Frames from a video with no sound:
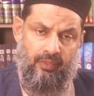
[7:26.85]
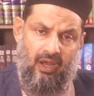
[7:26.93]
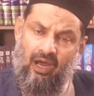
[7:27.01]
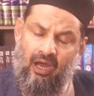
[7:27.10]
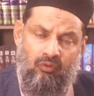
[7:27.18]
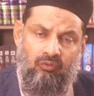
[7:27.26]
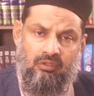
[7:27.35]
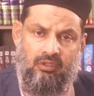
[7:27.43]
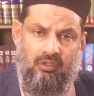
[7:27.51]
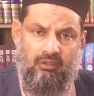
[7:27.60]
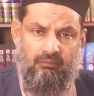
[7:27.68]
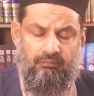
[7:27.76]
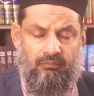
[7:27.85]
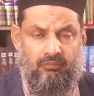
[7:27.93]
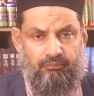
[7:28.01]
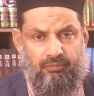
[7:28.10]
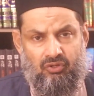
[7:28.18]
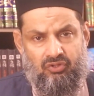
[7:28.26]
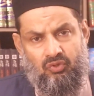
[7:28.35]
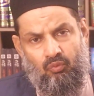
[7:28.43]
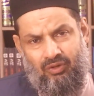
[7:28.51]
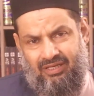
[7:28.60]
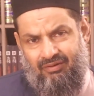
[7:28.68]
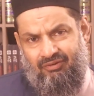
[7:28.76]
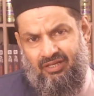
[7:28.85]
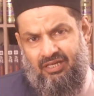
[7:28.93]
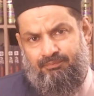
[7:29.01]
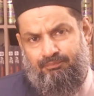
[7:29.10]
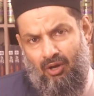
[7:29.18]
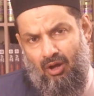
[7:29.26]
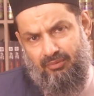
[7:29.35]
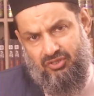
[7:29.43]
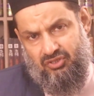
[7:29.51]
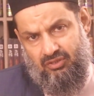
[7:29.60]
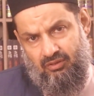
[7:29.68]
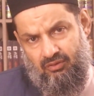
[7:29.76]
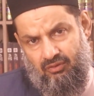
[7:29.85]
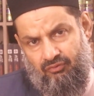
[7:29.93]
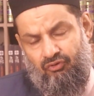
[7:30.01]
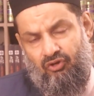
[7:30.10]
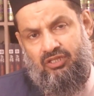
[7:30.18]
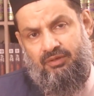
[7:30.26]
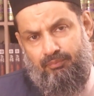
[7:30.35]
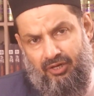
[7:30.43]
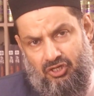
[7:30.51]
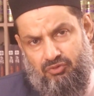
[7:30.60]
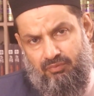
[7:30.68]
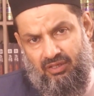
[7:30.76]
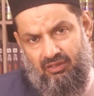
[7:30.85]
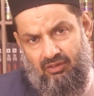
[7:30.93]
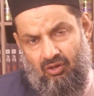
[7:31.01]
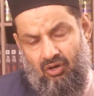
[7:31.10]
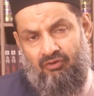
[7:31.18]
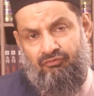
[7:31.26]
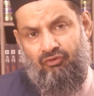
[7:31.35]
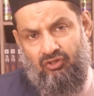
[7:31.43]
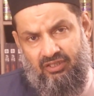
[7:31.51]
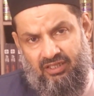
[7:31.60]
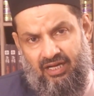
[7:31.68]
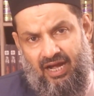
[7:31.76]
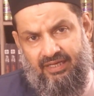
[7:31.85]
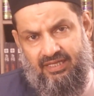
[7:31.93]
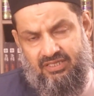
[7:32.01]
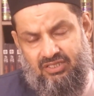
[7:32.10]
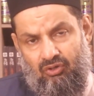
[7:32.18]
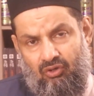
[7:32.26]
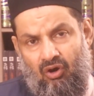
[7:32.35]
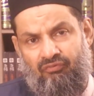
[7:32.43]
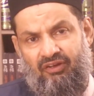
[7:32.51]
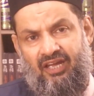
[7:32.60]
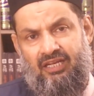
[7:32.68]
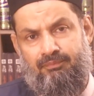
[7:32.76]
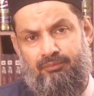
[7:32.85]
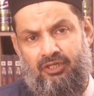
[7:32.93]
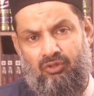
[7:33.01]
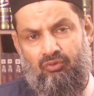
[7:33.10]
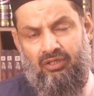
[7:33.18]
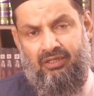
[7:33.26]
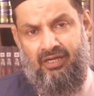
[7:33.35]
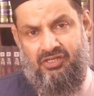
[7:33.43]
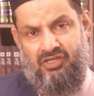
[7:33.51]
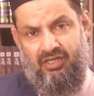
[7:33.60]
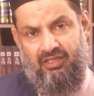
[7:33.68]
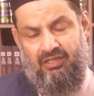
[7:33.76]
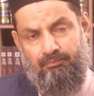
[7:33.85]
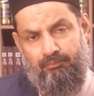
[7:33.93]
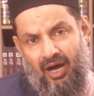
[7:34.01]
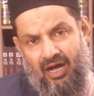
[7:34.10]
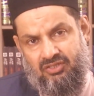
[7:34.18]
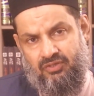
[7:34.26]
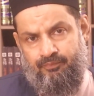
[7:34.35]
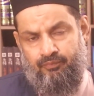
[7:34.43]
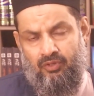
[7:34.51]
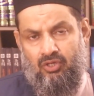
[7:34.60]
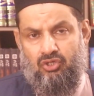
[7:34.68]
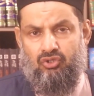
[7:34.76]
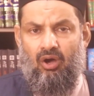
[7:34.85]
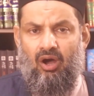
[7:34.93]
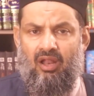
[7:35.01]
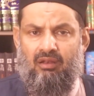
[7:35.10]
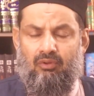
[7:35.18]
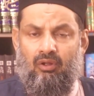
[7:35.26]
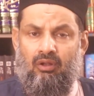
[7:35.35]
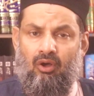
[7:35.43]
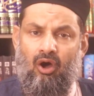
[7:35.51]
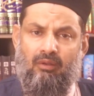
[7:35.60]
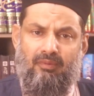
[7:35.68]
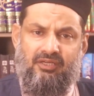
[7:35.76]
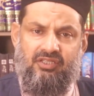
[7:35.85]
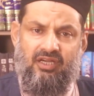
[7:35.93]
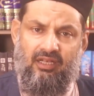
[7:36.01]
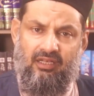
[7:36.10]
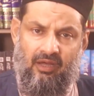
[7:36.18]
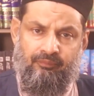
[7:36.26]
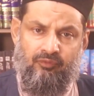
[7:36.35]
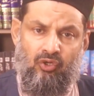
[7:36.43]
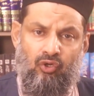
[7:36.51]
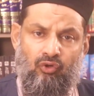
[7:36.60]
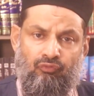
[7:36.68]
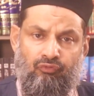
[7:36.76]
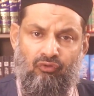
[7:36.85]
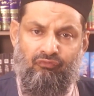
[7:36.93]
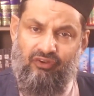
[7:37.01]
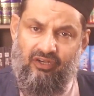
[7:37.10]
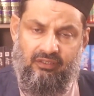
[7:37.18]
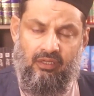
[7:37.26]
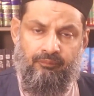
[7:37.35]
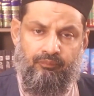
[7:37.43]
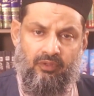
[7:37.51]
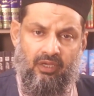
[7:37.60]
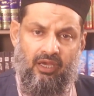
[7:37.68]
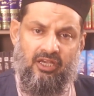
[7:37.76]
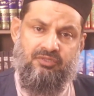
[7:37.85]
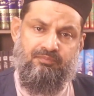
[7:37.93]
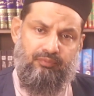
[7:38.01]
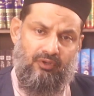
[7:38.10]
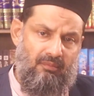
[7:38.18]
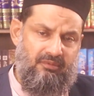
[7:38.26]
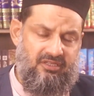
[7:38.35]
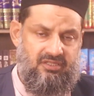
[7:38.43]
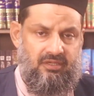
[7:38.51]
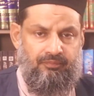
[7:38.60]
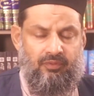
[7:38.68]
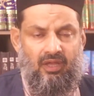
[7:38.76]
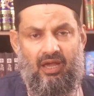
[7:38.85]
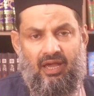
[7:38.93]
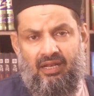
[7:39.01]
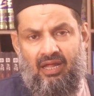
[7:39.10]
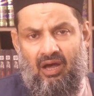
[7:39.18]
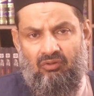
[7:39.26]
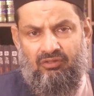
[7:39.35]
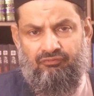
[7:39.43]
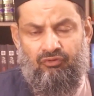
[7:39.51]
How? Because whatever He promised for the punishment or for the guidance of any particular nation in the past, so Almighty Allah fulfilled His promise. And how